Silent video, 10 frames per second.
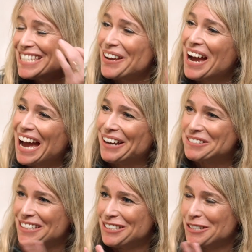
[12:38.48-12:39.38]
So how
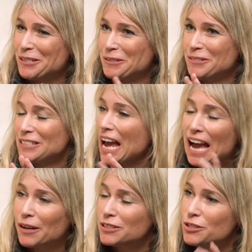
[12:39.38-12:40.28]
did
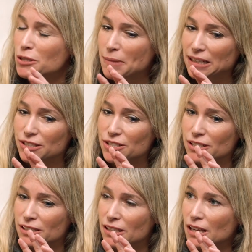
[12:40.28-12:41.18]
you manage
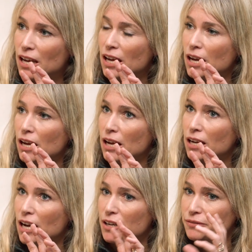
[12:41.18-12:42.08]
to
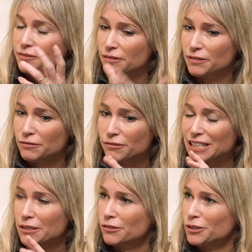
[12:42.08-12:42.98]
kind of
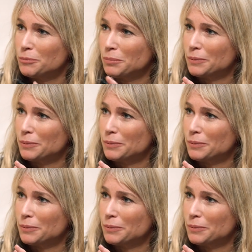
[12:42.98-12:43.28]
regroup